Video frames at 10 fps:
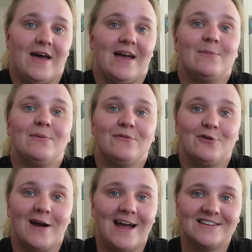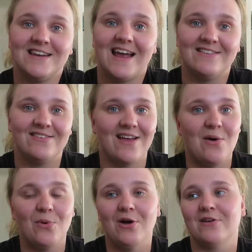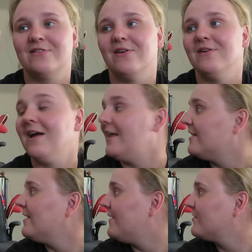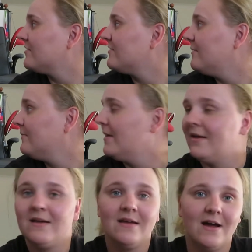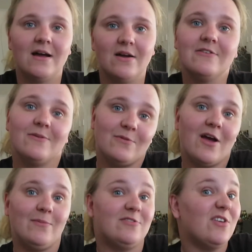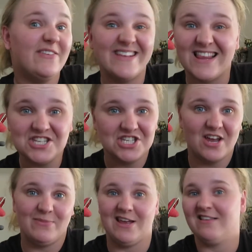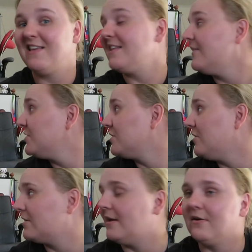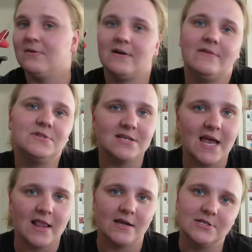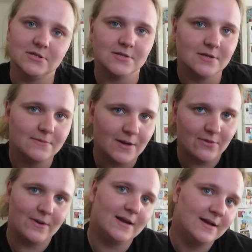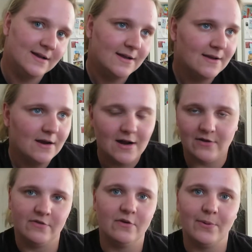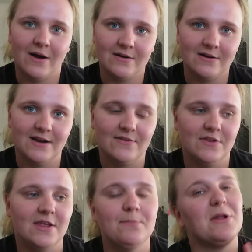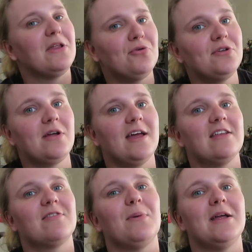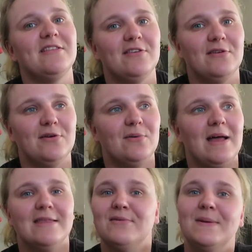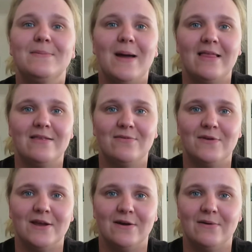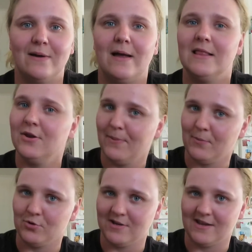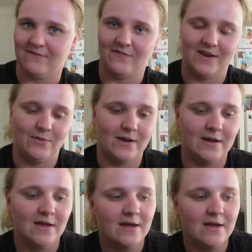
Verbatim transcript: back before I actually had to start work. So, and I, I've got some I got some time. It's not even lunchtime yet. It's like 11 o'clock now. I've just had lunch, by the way. I was super hungry and everything, but I thought I explained to you a little bit about this video, a little bit more in depth anyway,